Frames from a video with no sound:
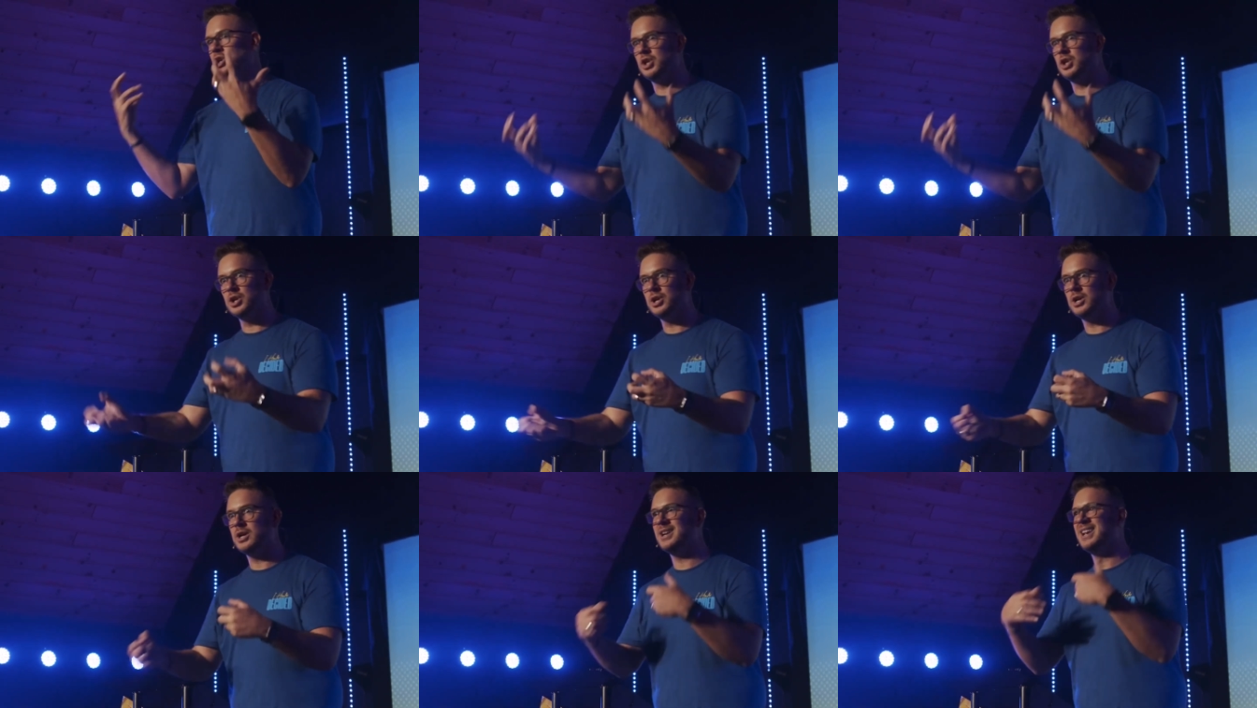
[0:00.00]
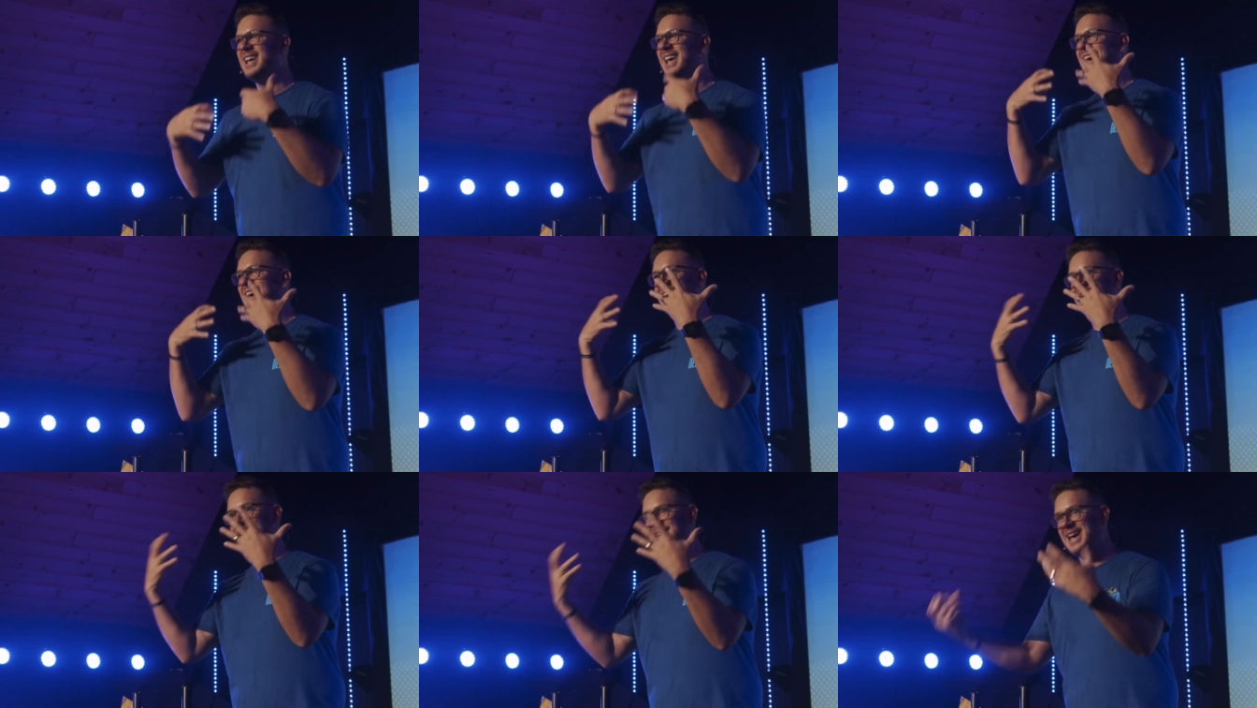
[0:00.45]
good
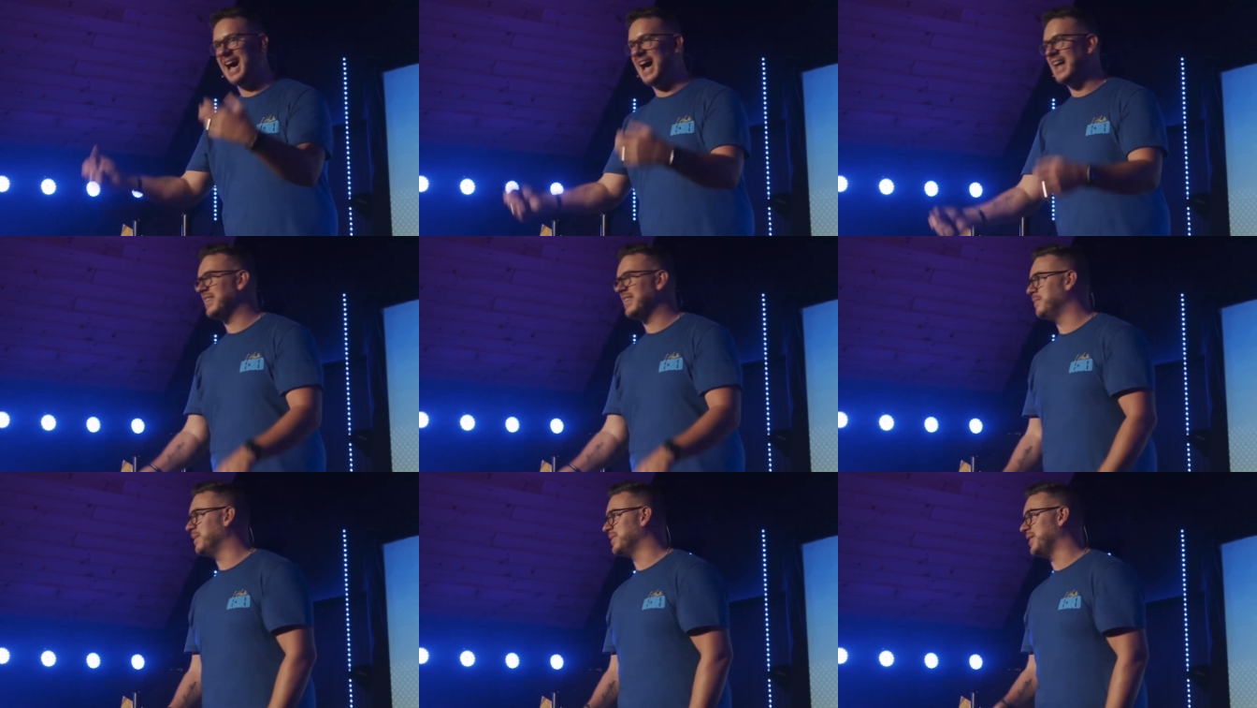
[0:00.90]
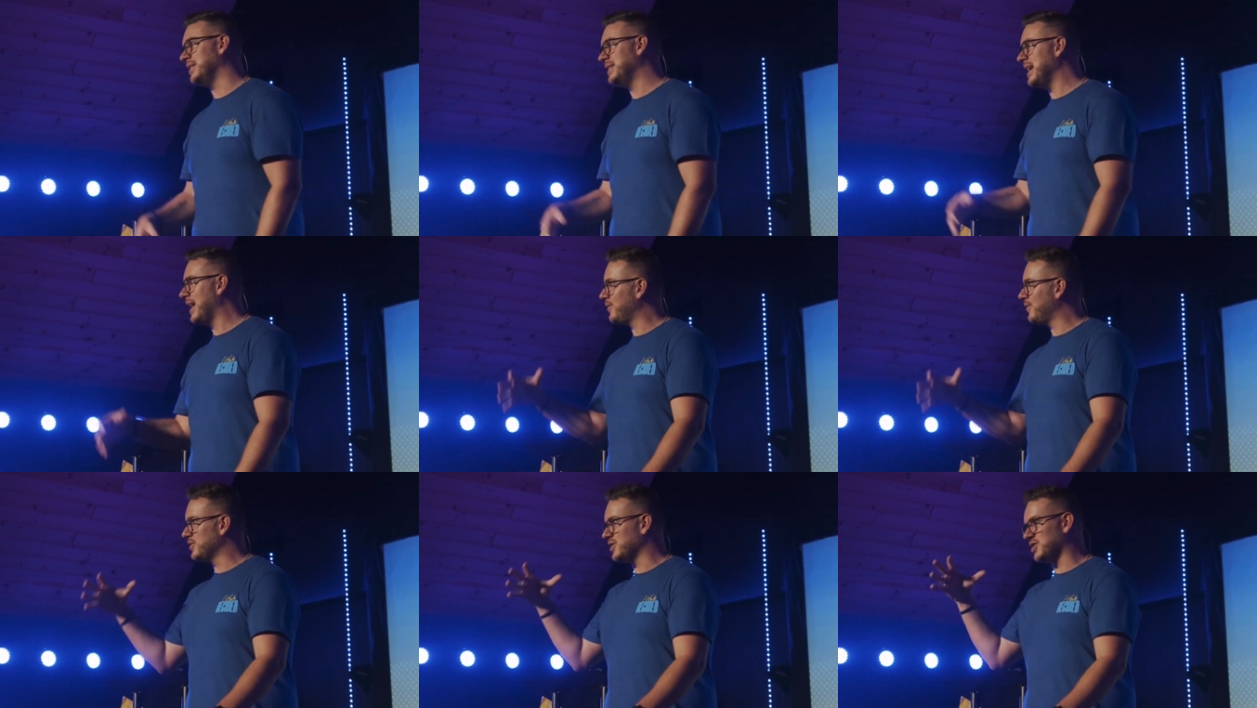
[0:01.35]
and godly, but the
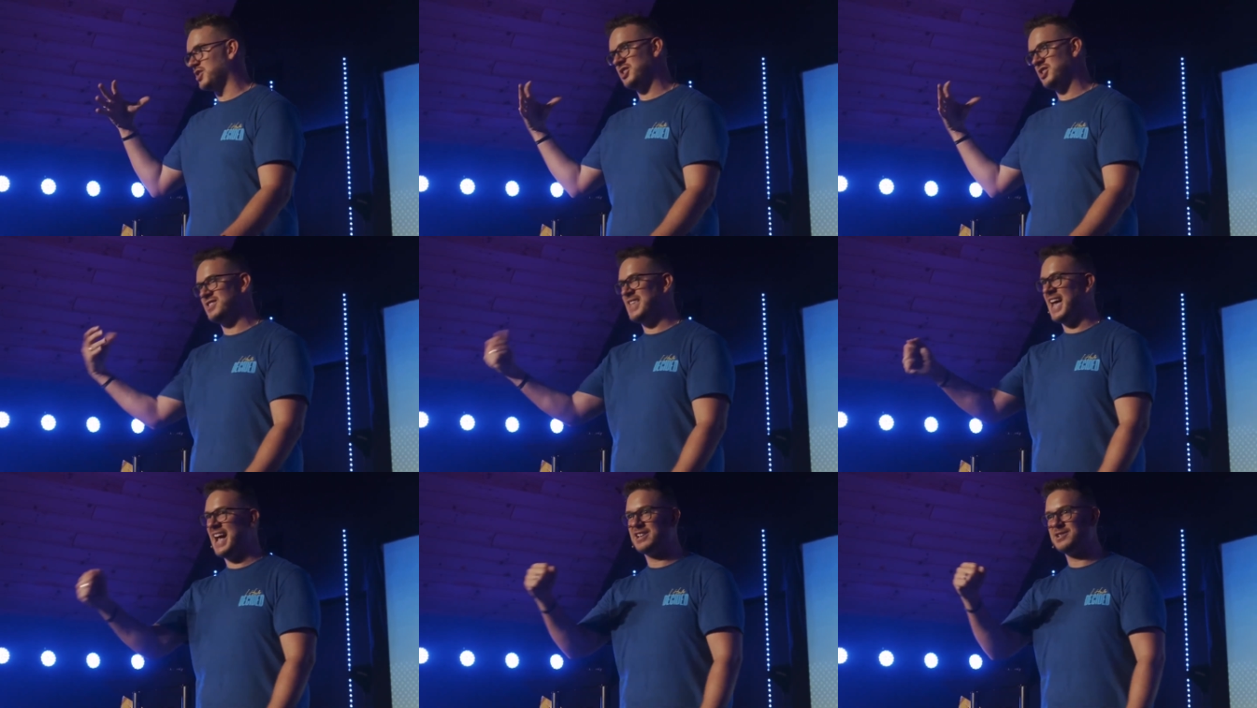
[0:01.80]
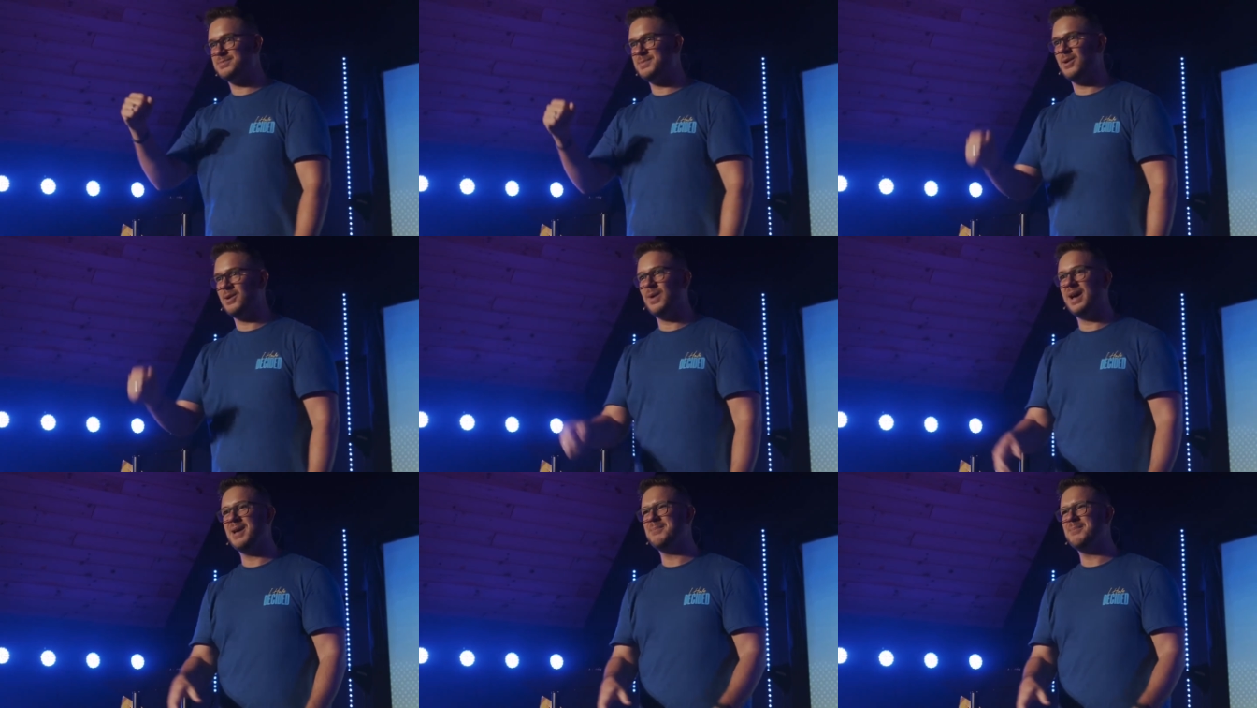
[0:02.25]
devil just snatched me away.